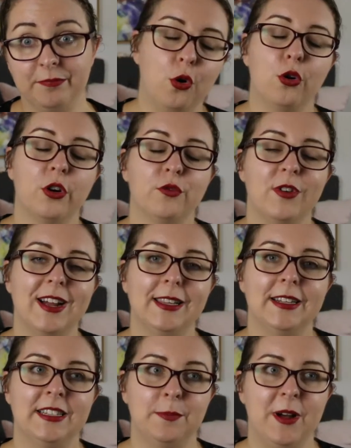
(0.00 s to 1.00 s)
Hawk and
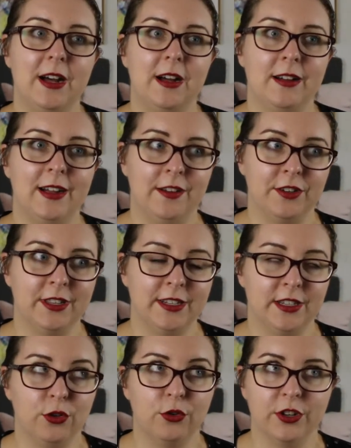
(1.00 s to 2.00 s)
Riley spar after
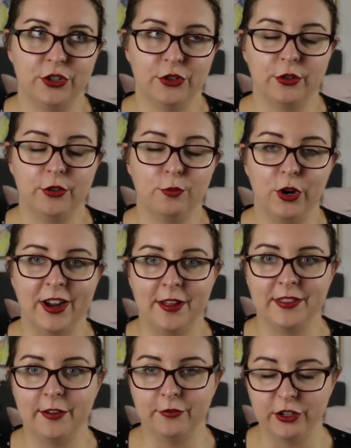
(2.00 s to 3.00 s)
this in order to work out
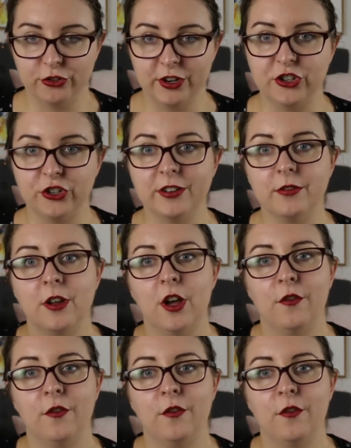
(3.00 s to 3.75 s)
their frustration.